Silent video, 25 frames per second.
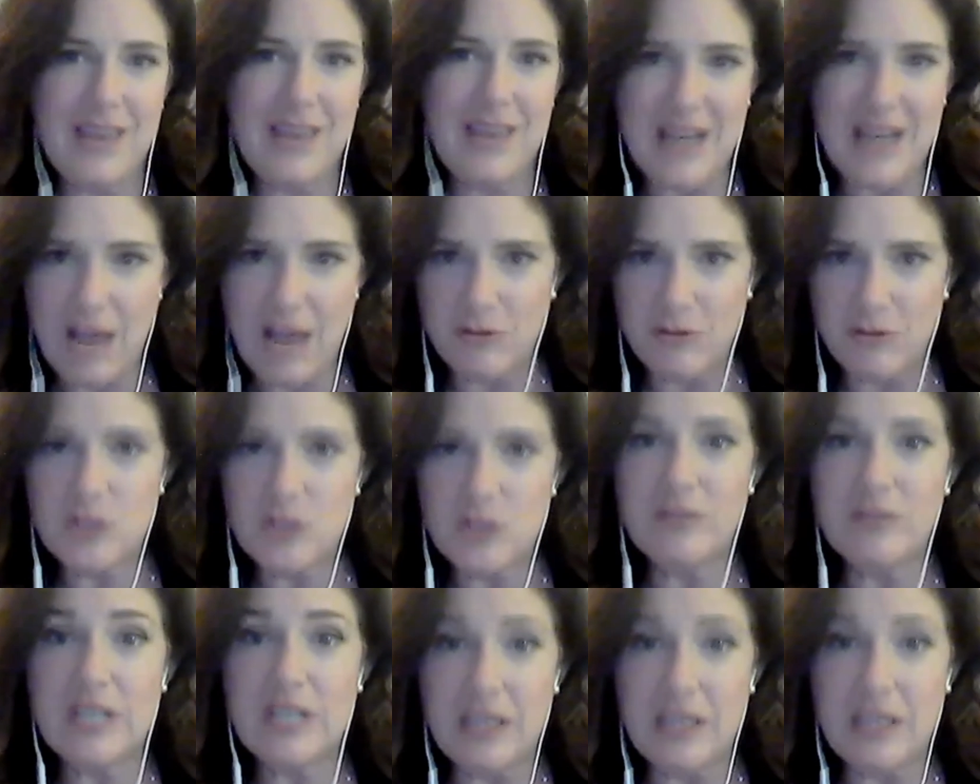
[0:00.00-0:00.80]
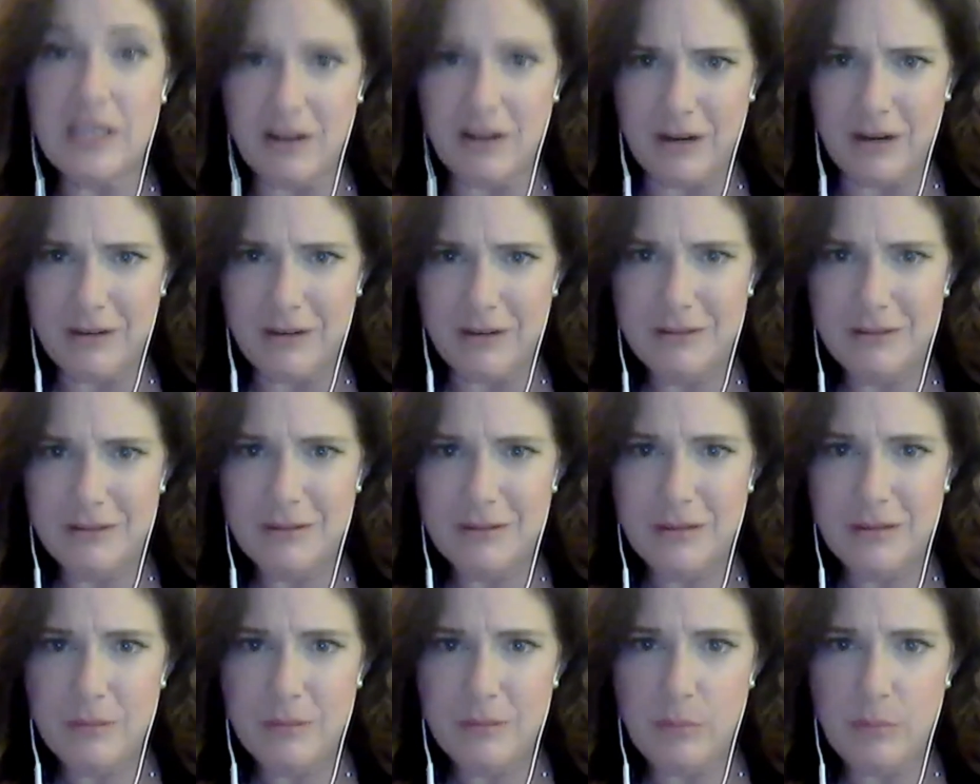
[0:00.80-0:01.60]
an average of a year
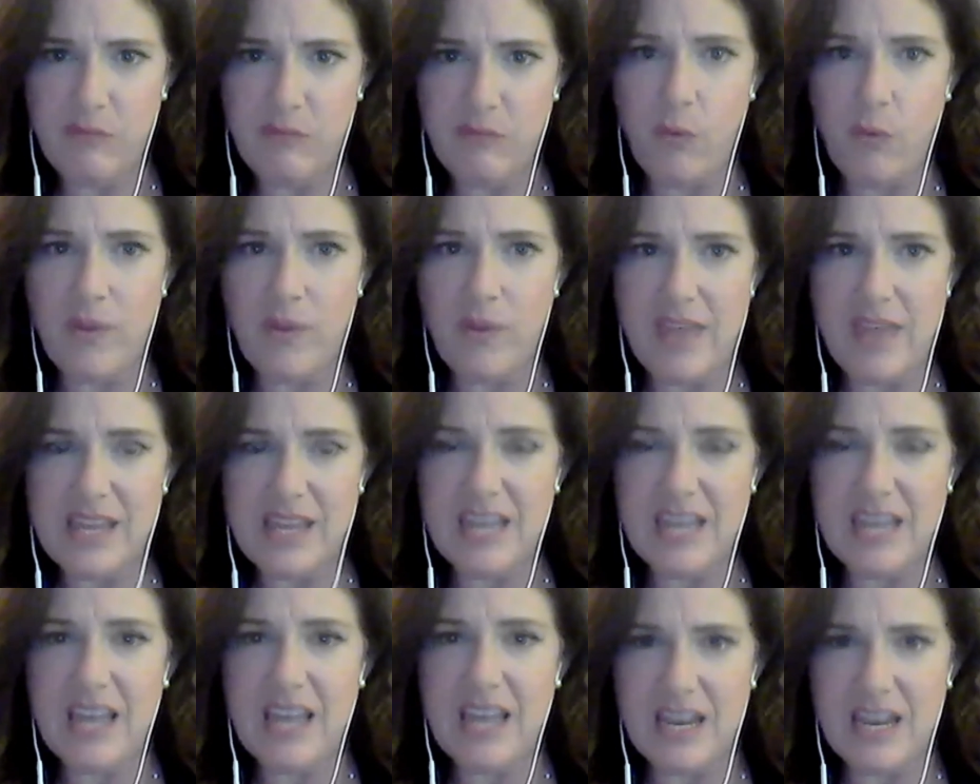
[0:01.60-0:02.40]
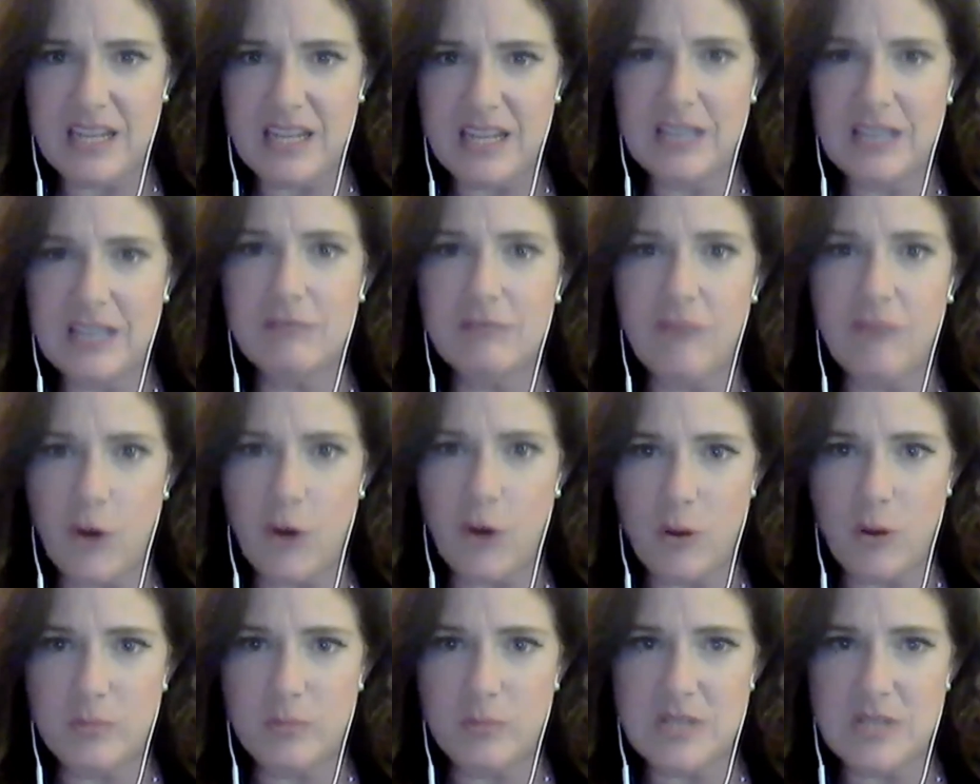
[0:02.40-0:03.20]
before they can get it
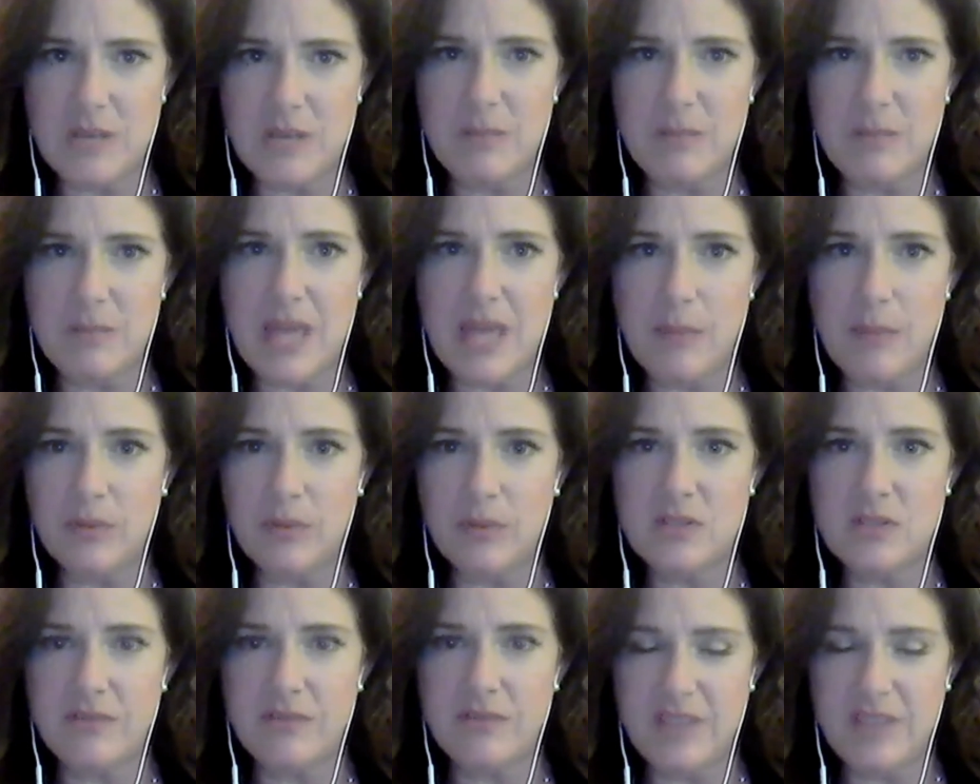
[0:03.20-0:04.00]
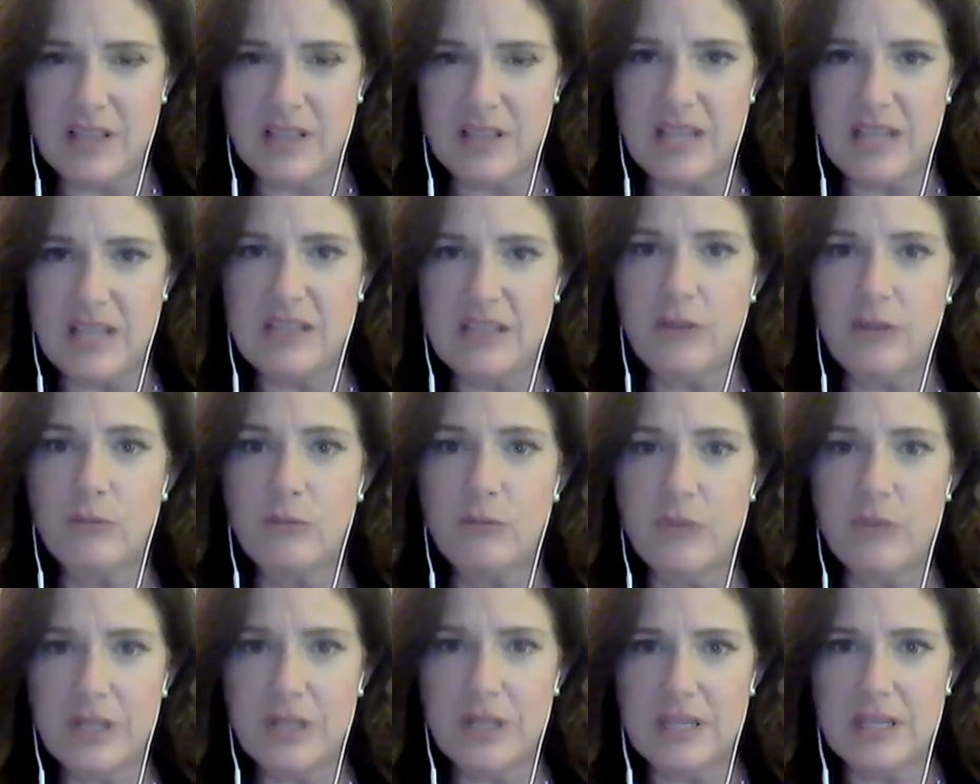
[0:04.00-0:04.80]
confirmed and be able to feel like they're
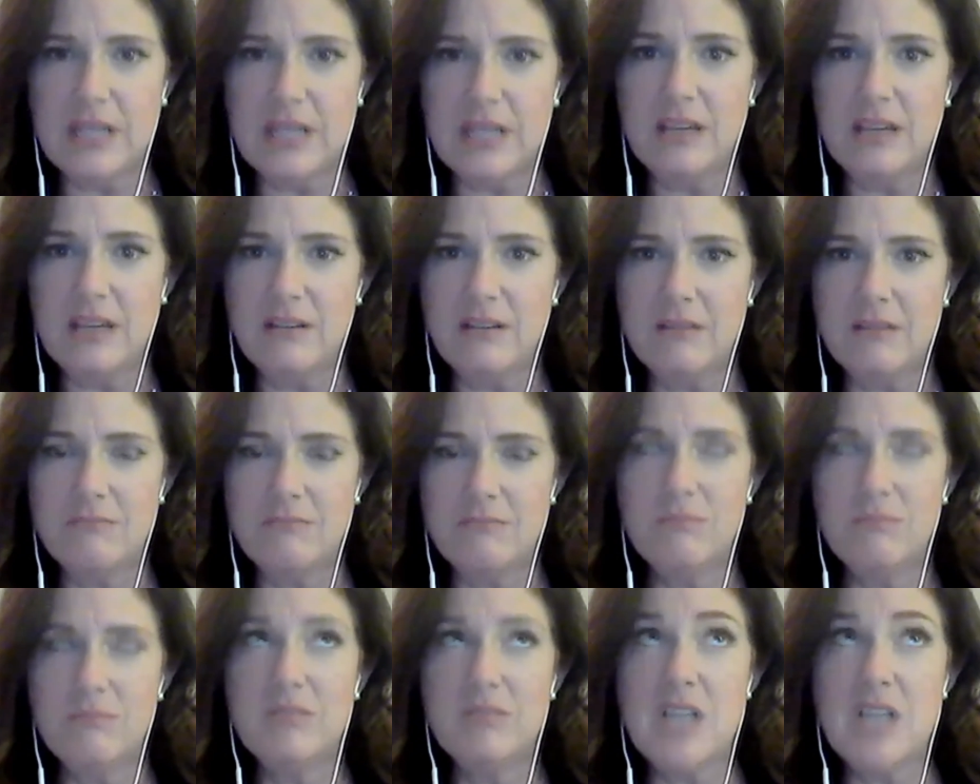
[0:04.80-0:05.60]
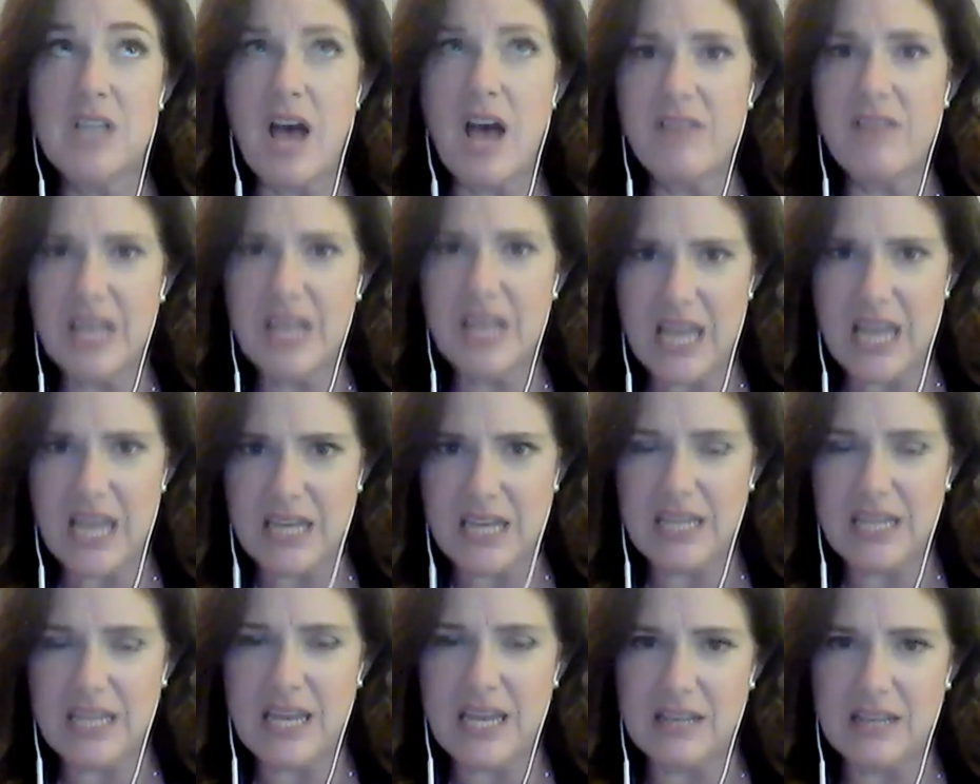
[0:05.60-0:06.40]
really diving
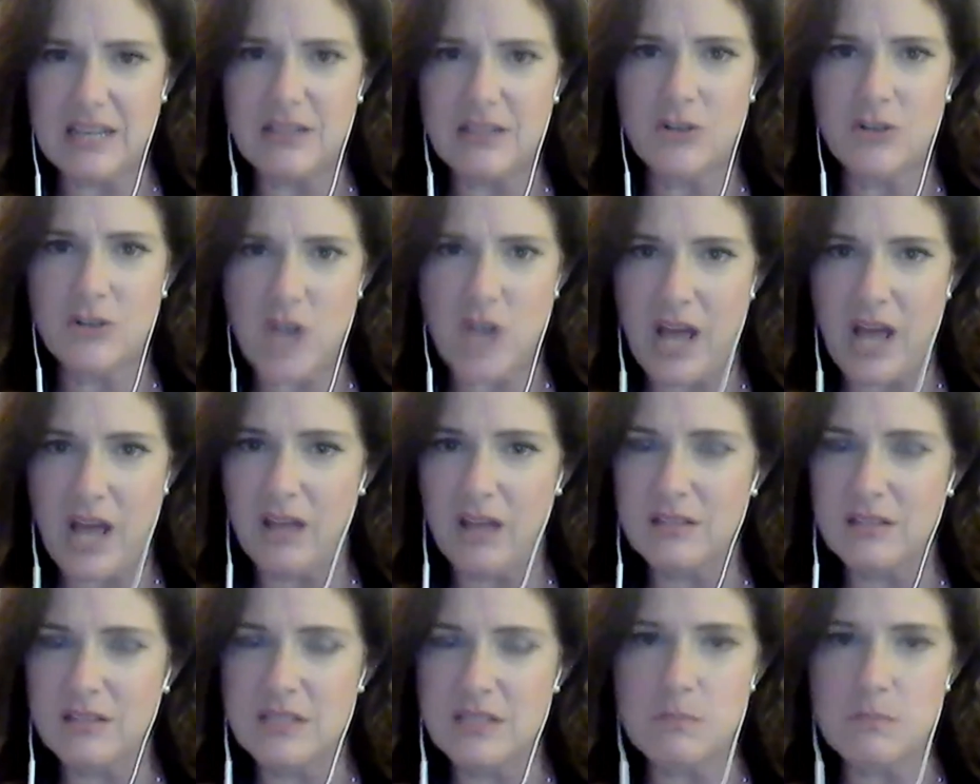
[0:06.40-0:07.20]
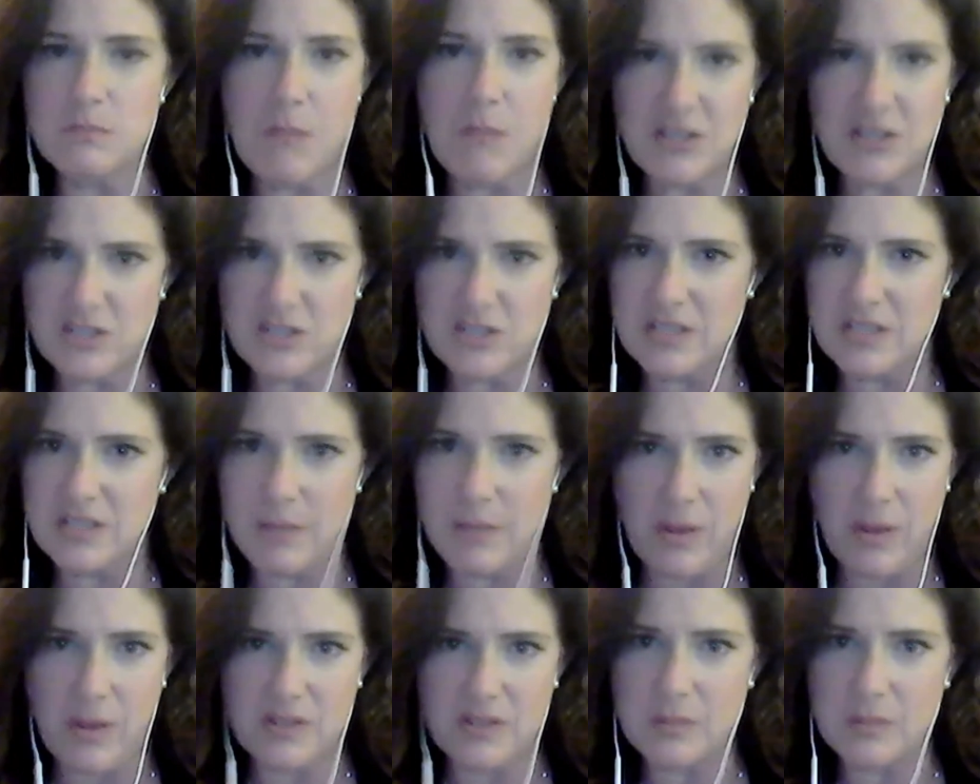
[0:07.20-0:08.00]
in and getting their child as much as
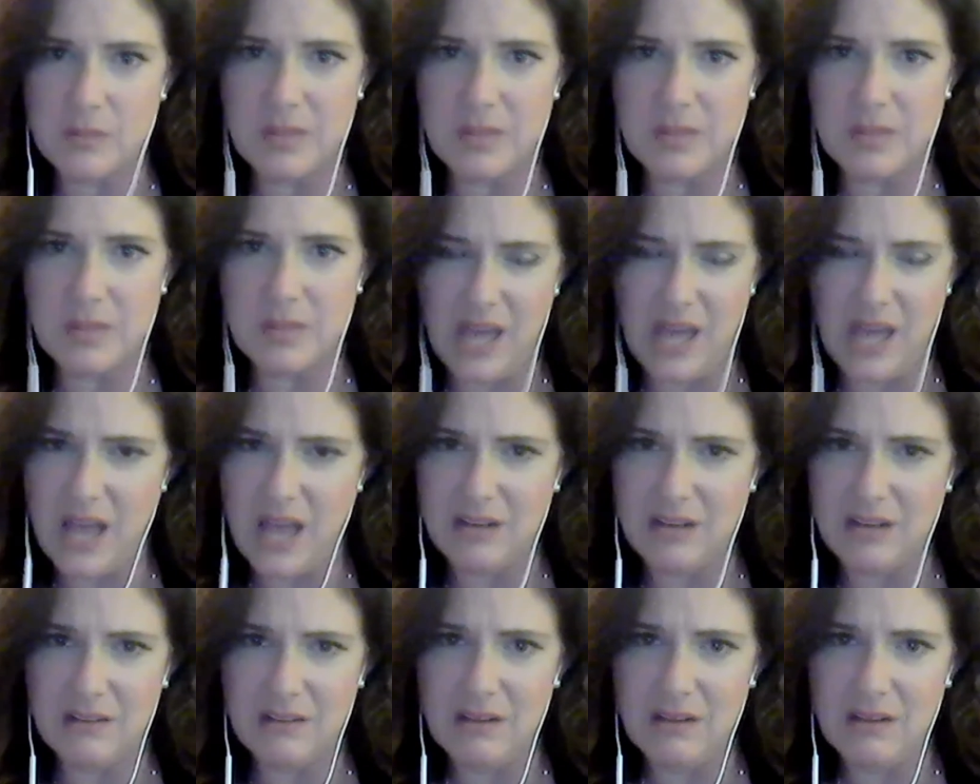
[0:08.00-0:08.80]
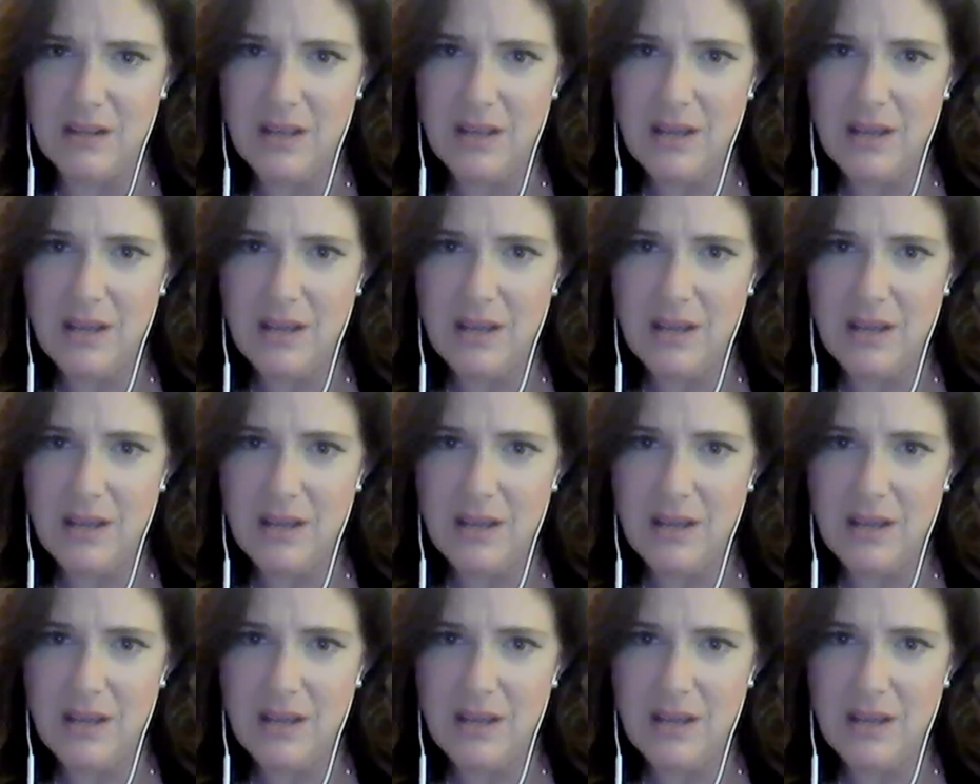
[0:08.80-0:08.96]
they possibly can.